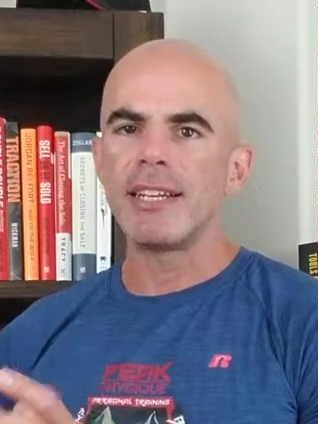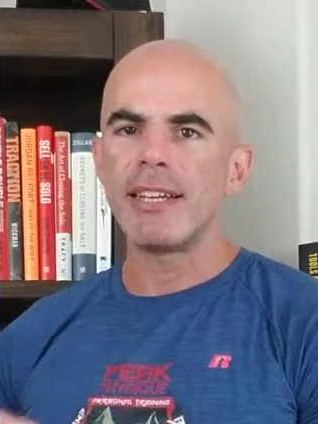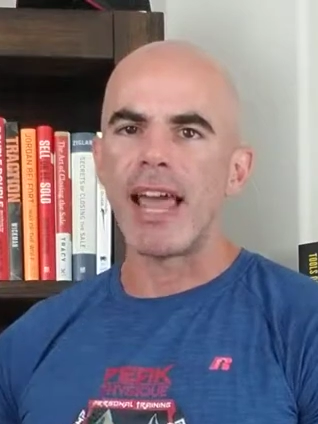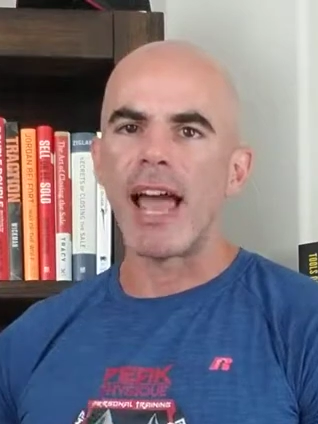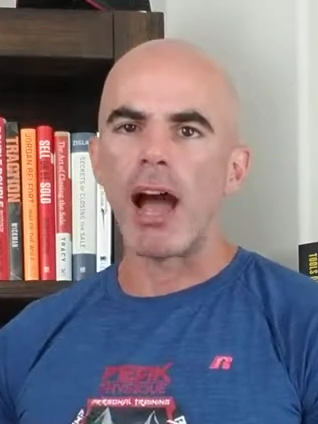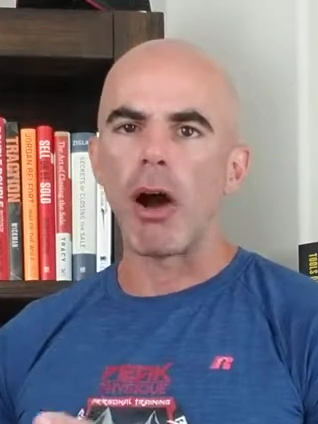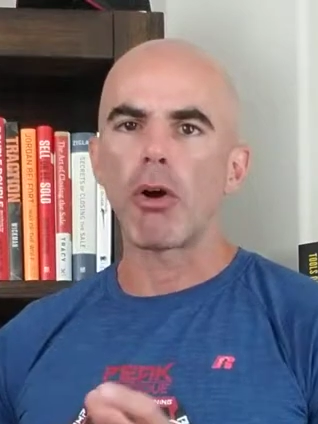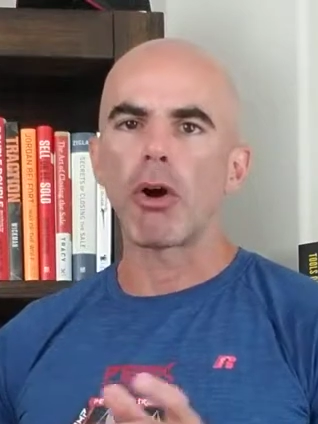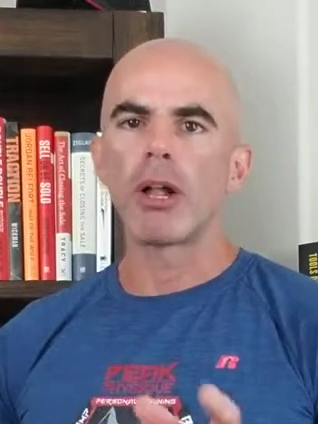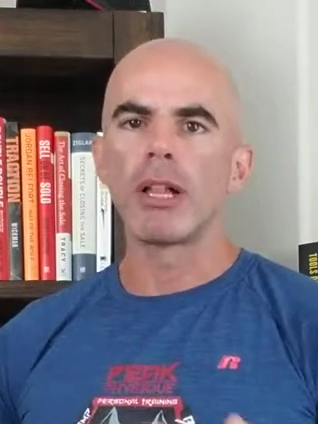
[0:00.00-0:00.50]

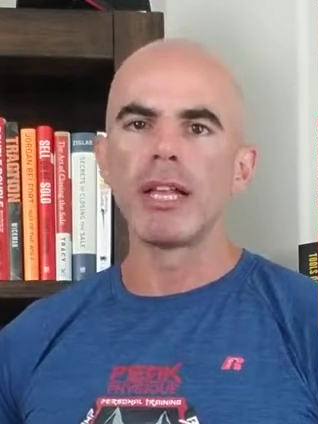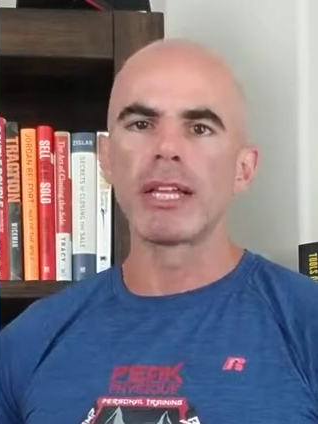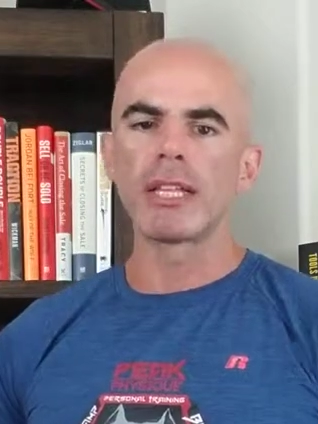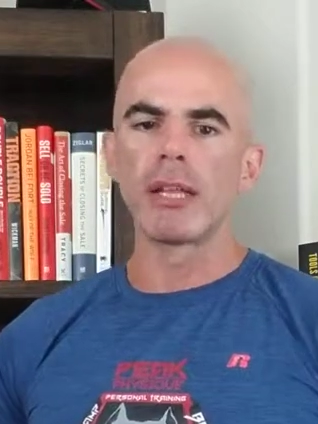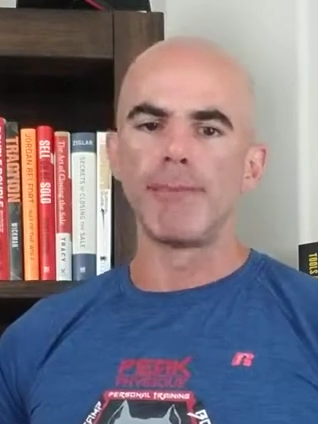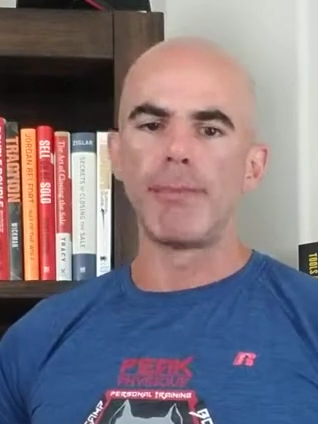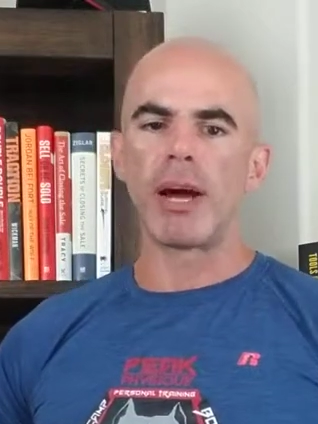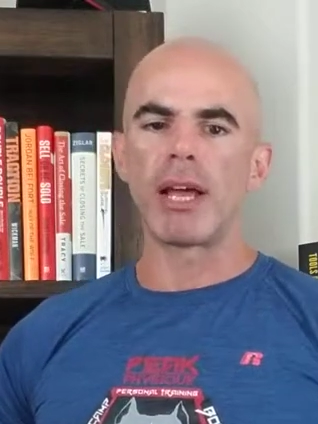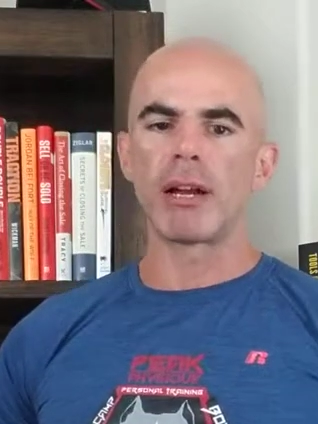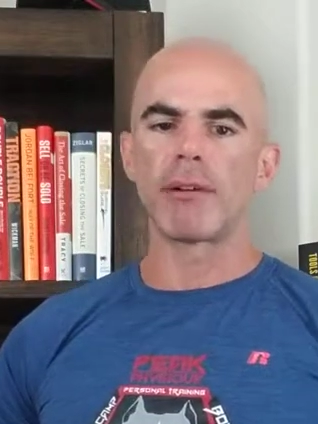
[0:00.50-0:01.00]
now, click the
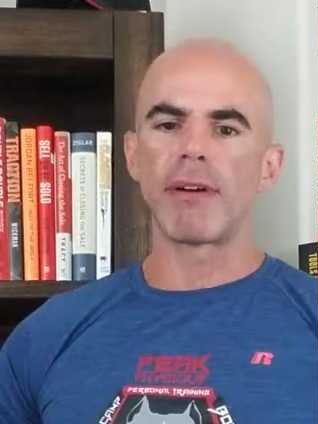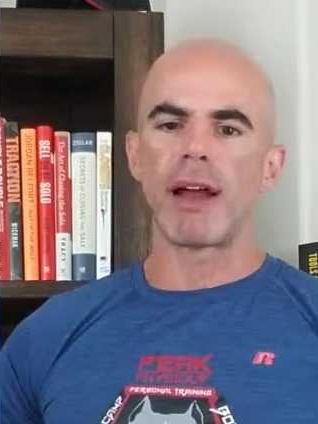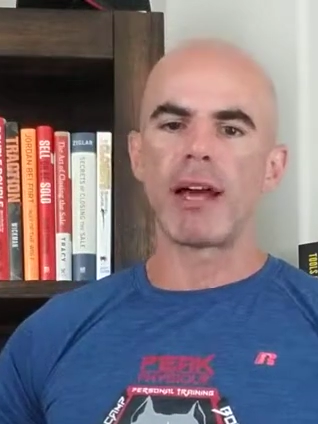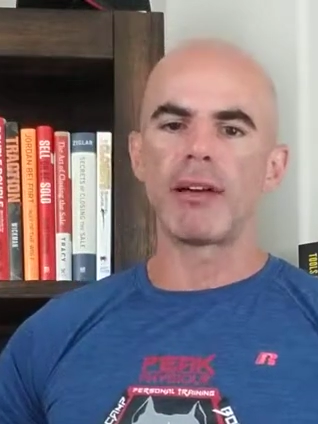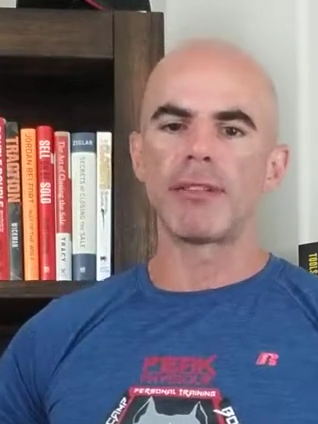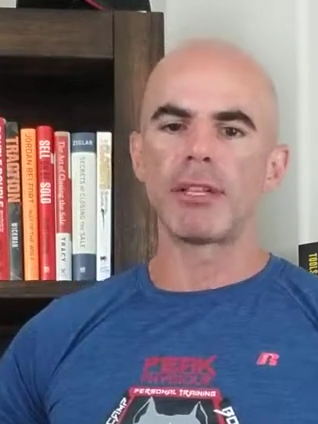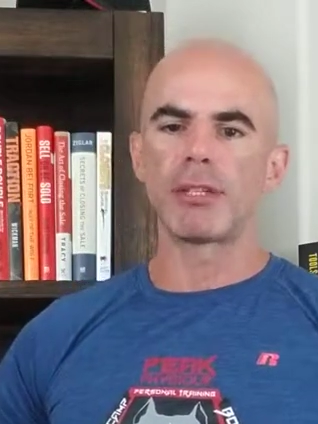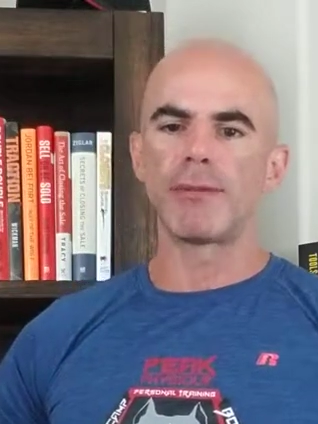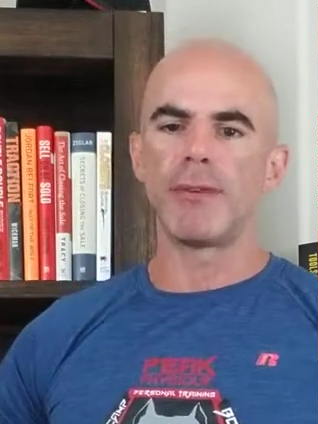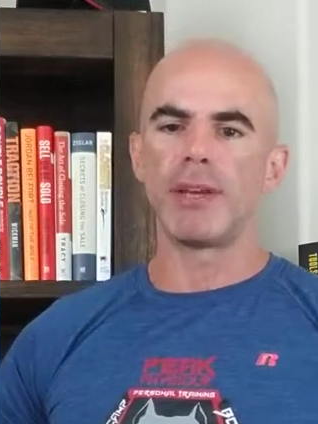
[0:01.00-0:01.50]
button
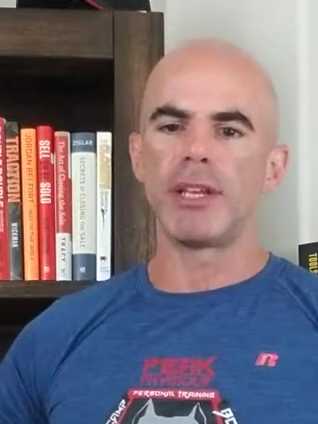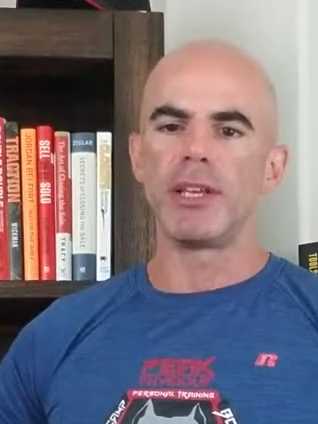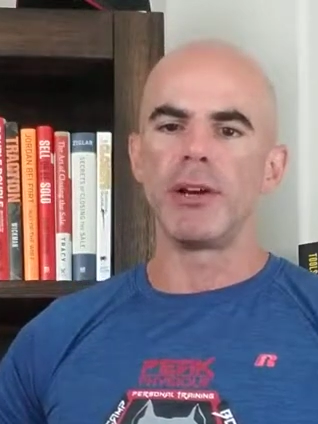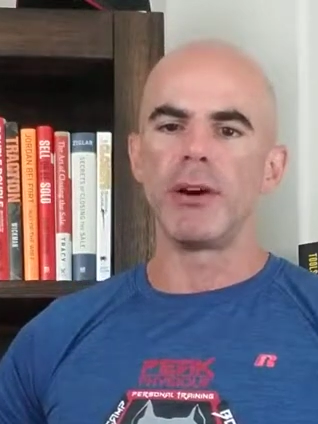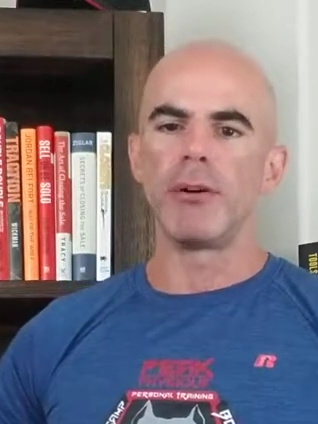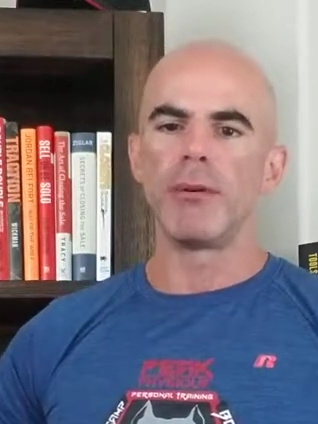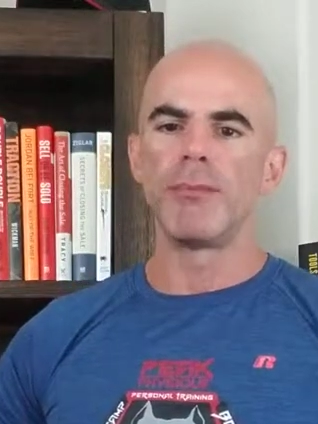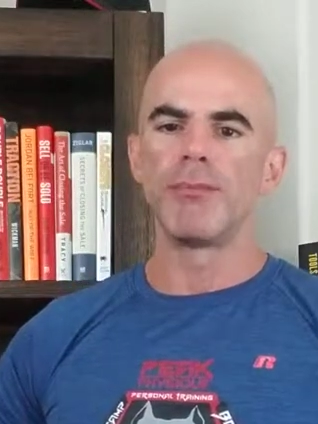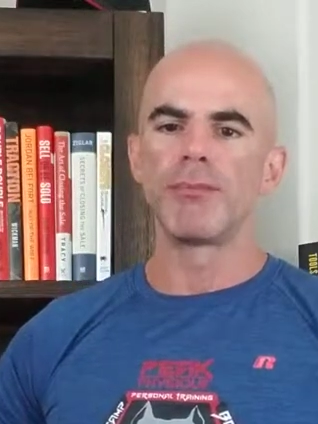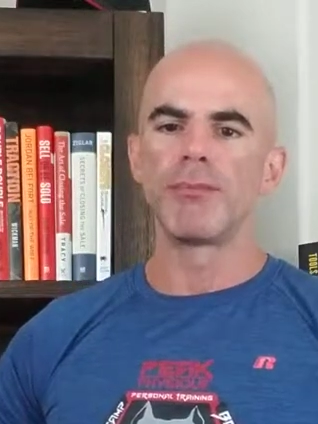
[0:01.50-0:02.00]
around this
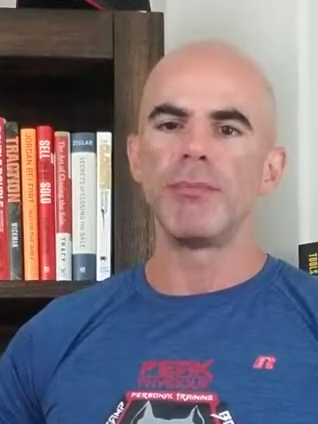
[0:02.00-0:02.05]
video,